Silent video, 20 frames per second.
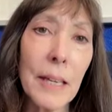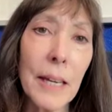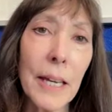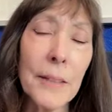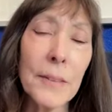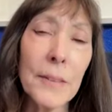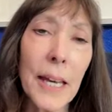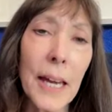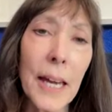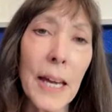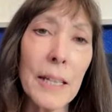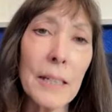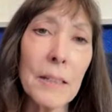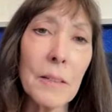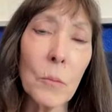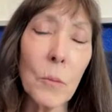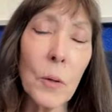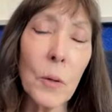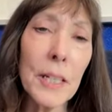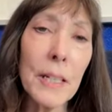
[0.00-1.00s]
and that
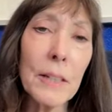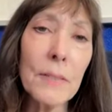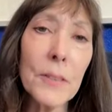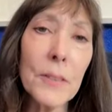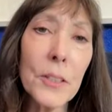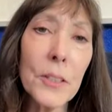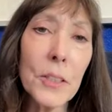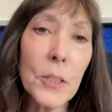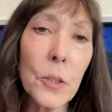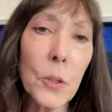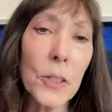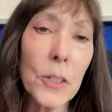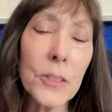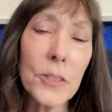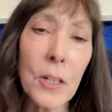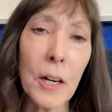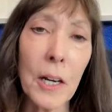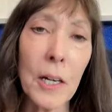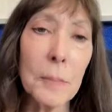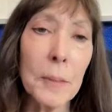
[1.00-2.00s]
whatever your
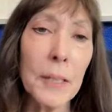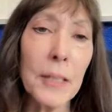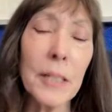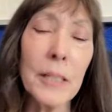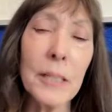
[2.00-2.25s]
dharma